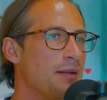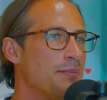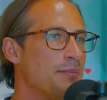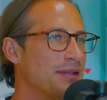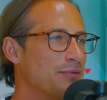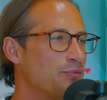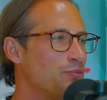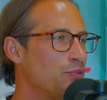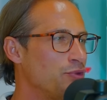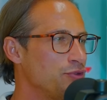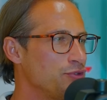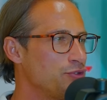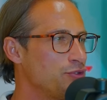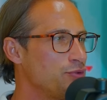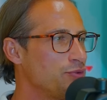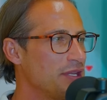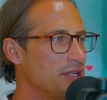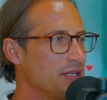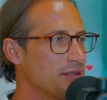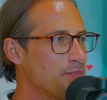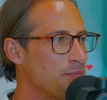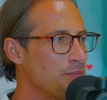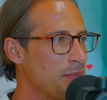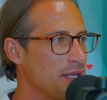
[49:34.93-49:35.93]
But once you
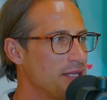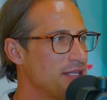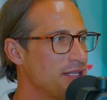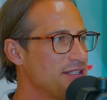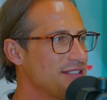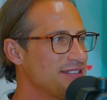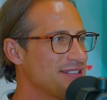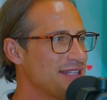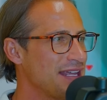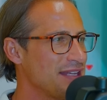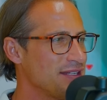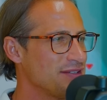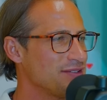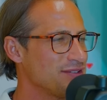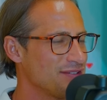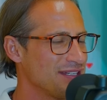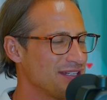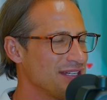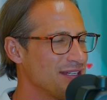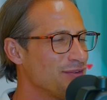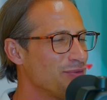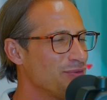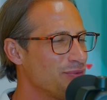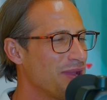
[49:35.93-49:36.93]
get money centered
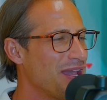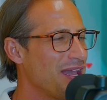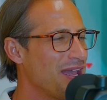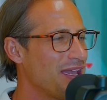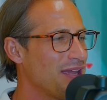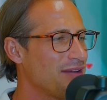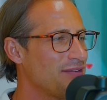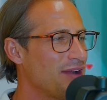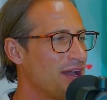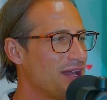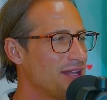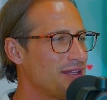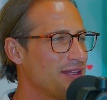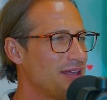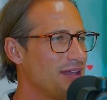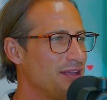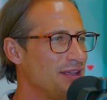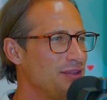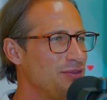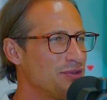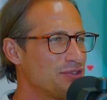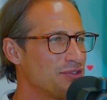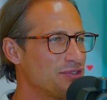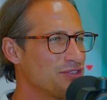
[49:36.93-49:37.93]
in a way, right,
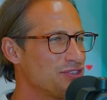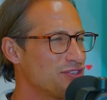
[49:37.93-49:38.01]
mm-hmm.